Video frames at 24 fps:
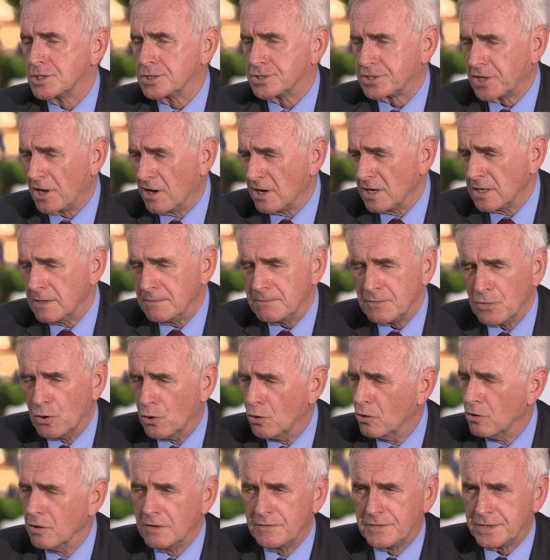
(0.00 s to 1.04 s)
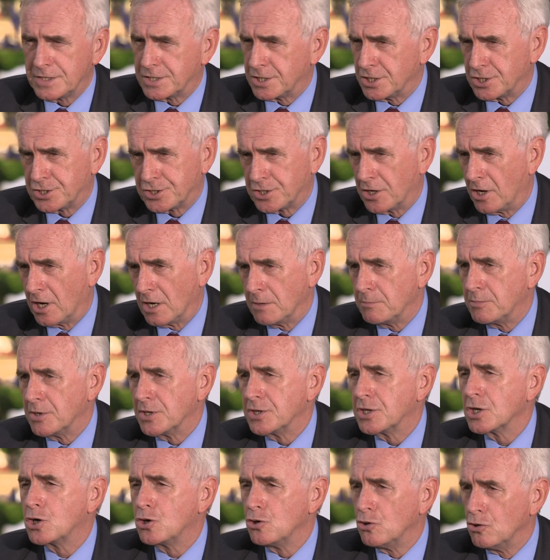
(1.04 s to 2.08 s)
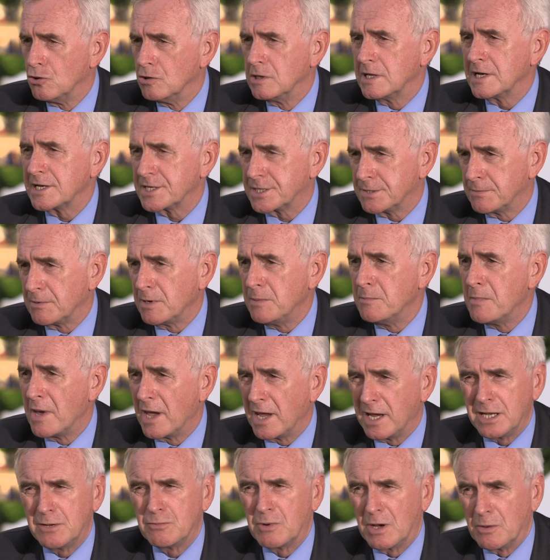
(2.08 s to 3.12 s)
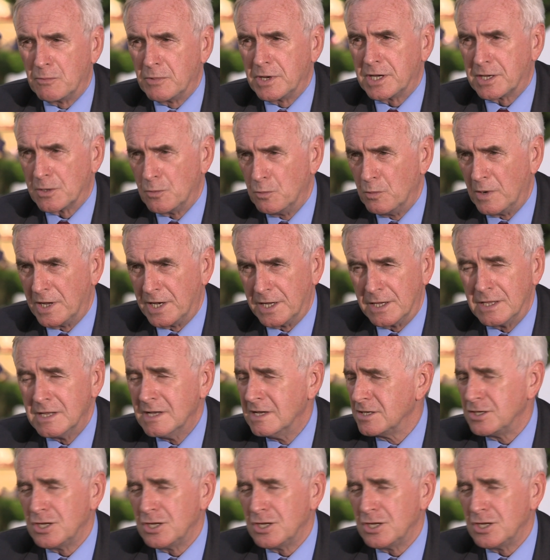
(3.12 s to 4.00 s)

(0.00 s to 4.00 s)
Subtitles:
It's from tight. All of this is tight, but the call has to be made when we can win it.